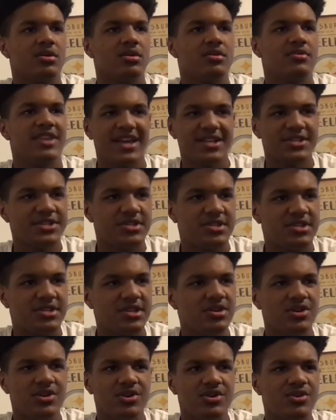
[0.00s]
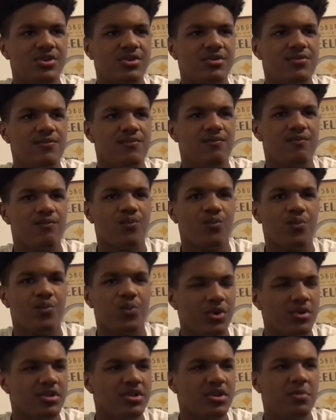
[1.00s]
that's still
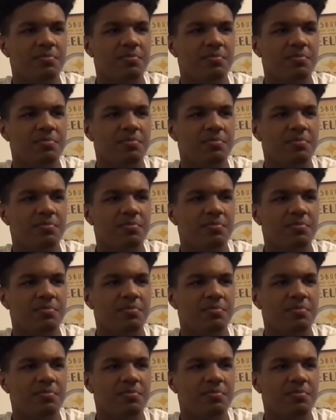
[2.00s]
really